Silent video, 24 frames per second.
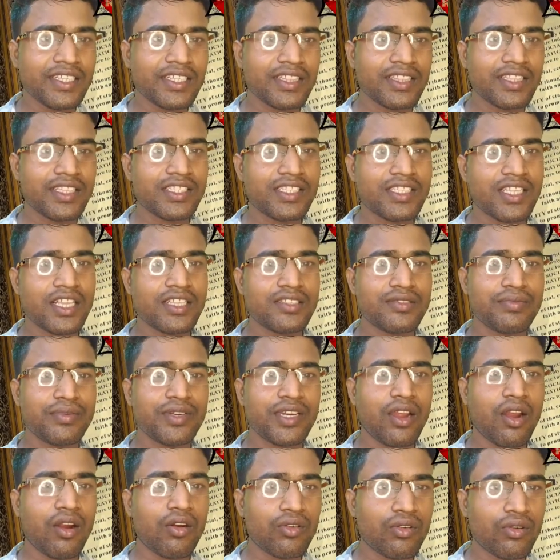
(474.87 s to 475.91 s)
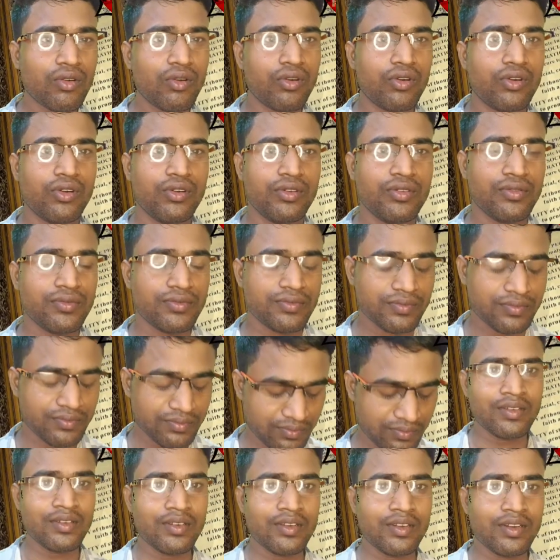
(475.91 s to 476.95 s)
this has been outlawed.
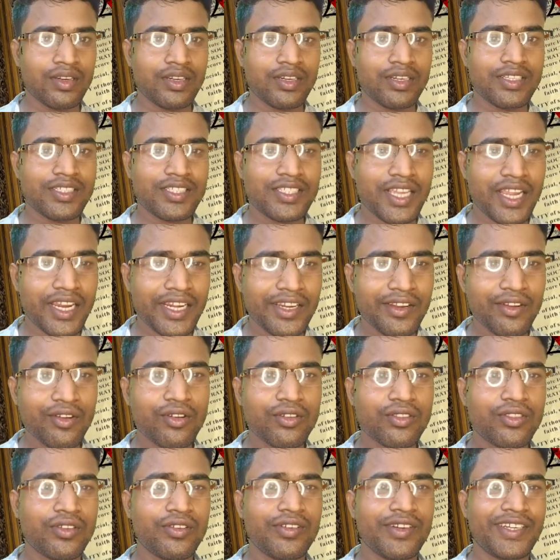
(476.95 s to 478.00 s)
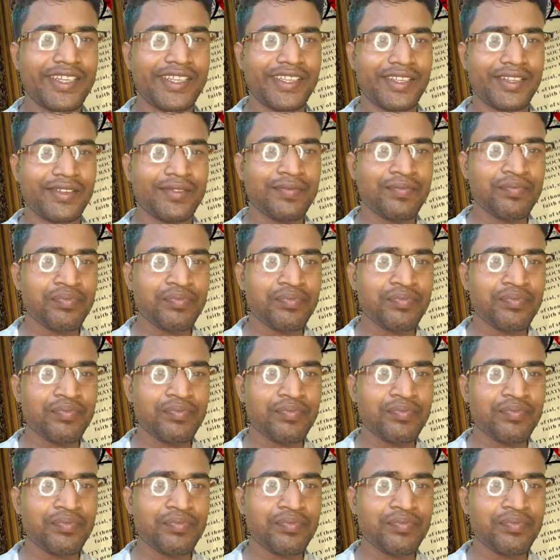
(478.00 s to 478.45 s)
Deciding authority.